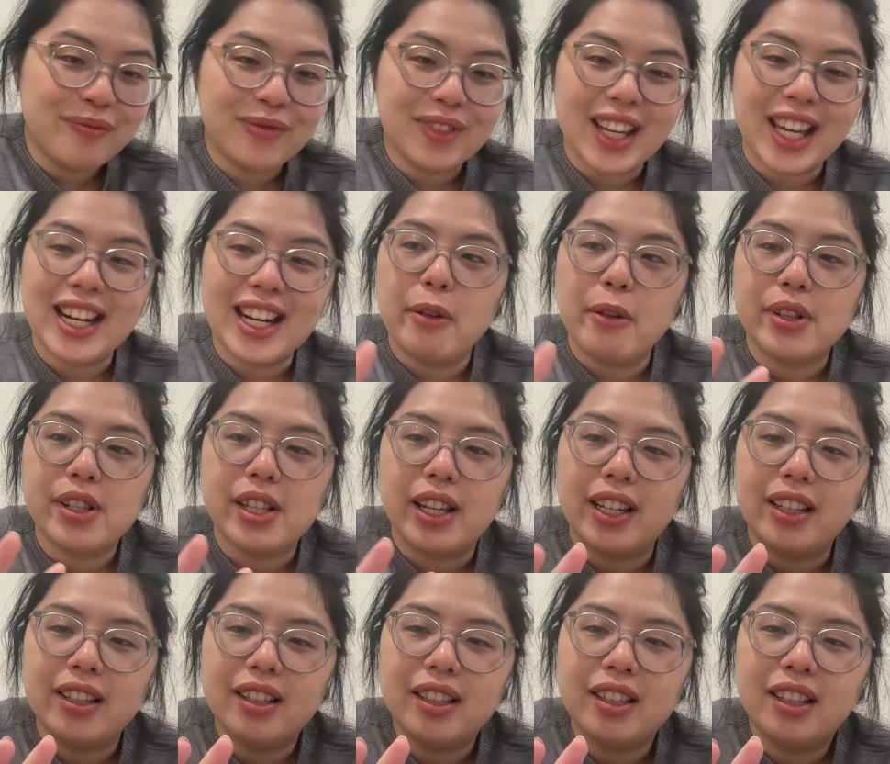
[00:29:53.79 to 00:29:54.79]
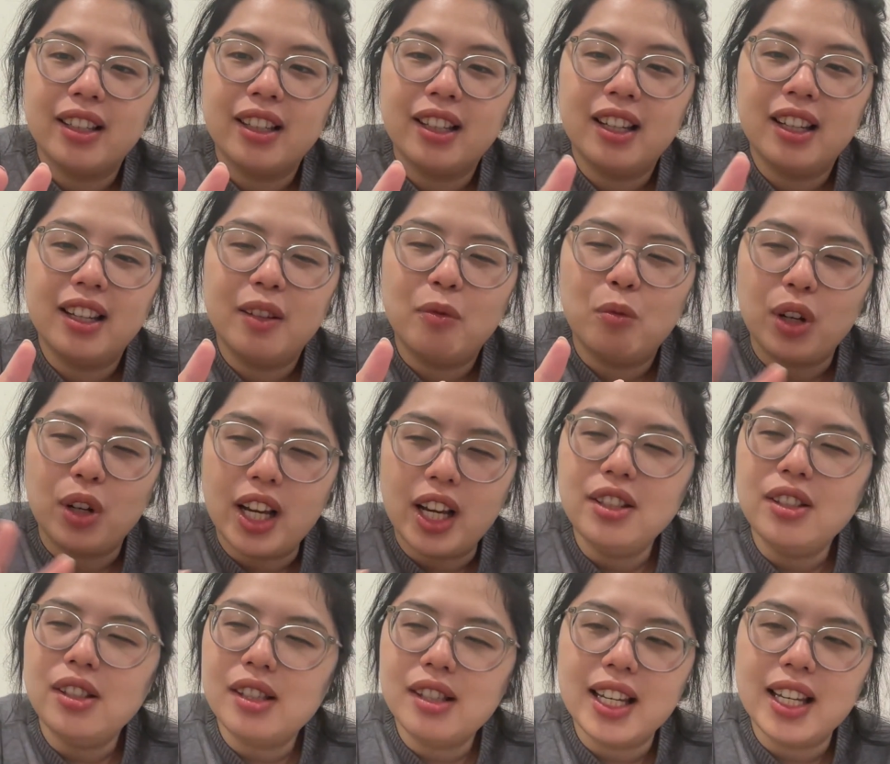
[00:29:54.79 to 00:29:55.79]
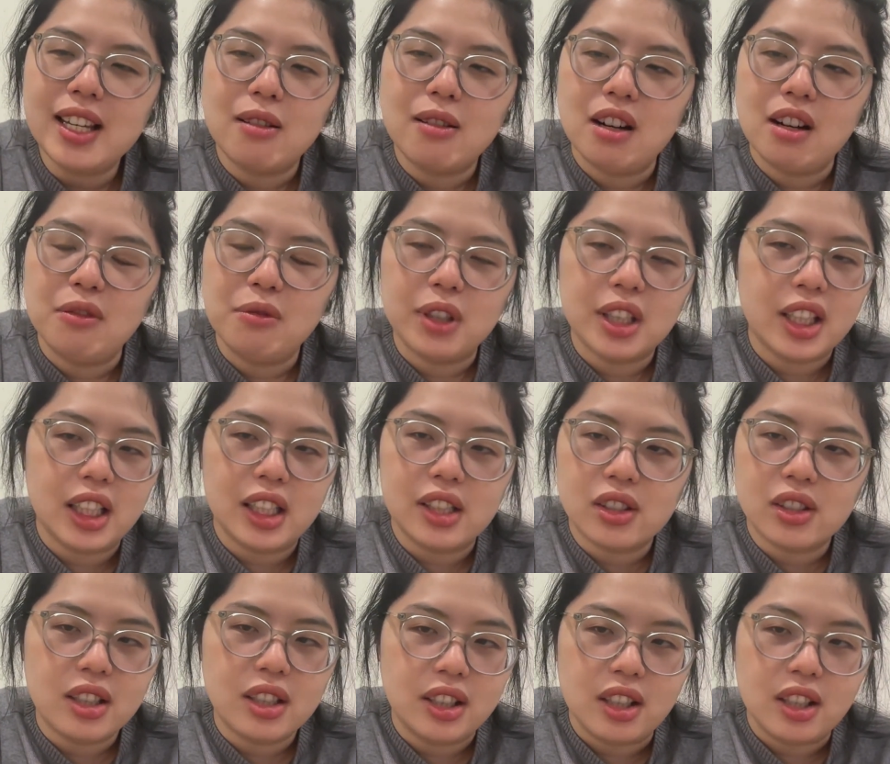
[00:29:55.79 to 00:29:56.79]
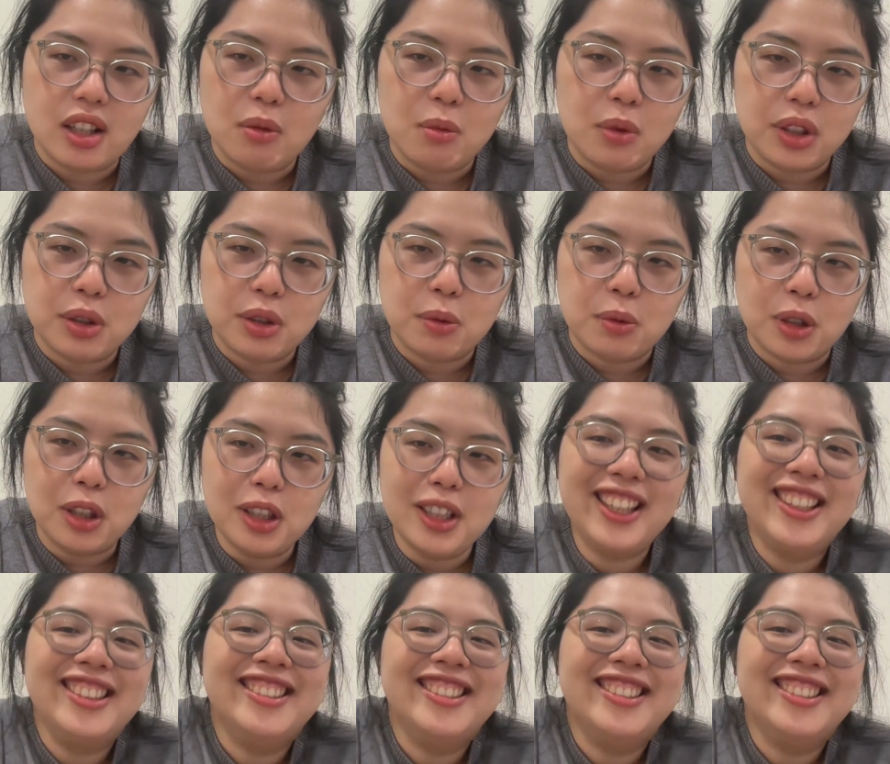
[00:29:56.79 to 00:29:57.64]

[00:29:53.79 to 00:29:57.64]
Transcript: And I was like, would I just go on vacation and not want to work?